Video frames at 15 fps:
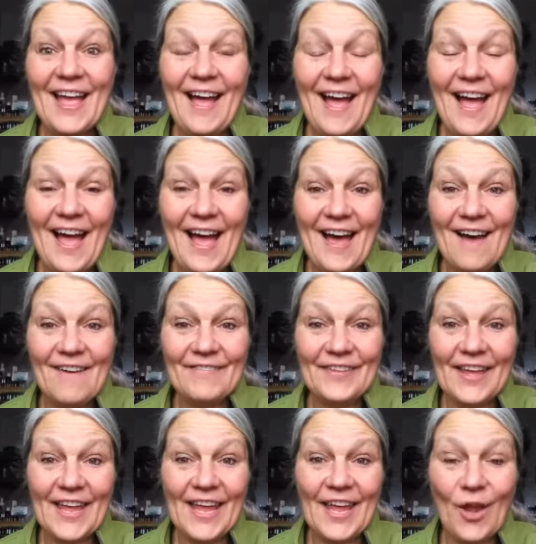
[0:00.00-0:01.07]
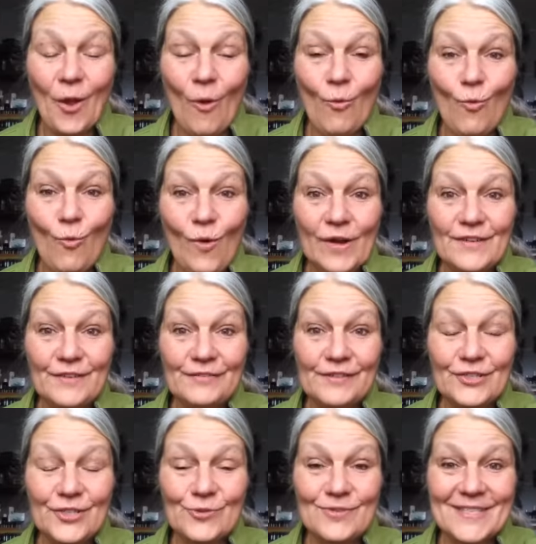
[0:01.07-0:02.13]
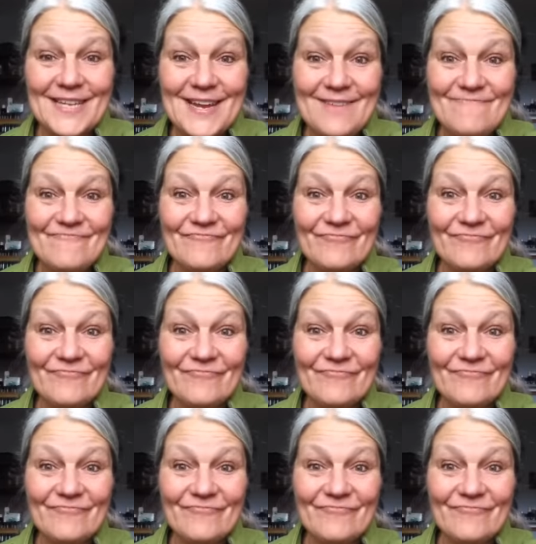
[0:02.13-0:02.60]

Have a wonderful Tuesday.